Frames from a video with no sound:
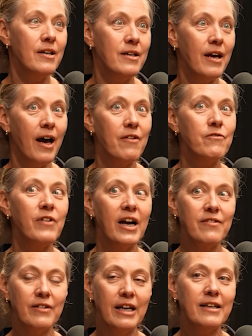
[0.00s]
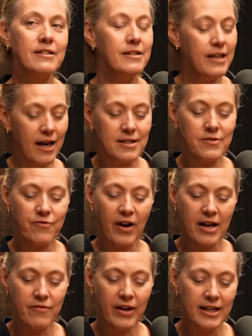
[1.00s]
Yeah, Vi- uh, yes,
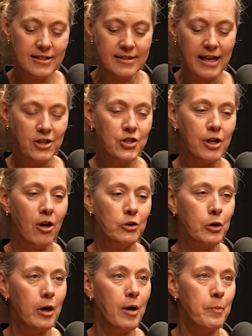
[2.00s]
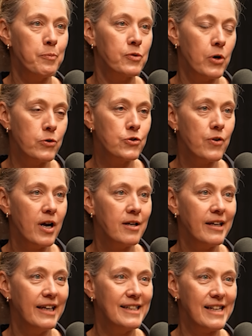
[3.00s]
Vyvanse is actually called a, a
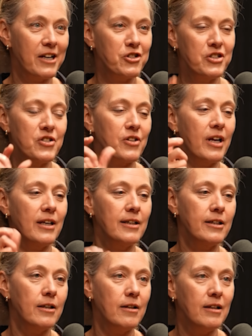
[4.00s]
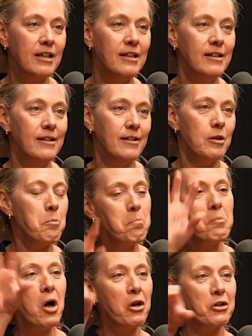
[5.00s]
prodrug. It's actually just got a little
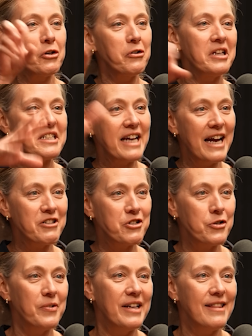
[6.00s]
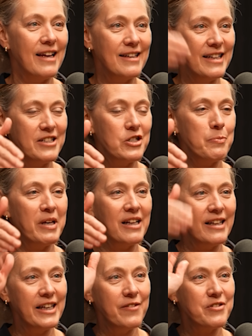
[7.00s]
molecule attached to it that needs to be
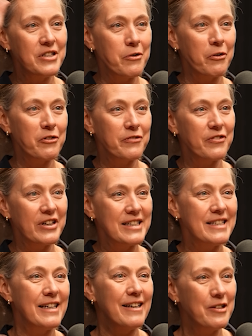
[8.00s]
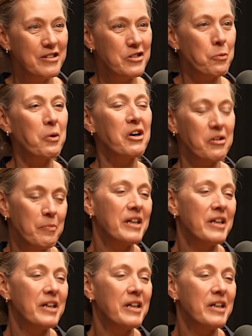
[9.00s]
cleaved in order for it to to yep. work.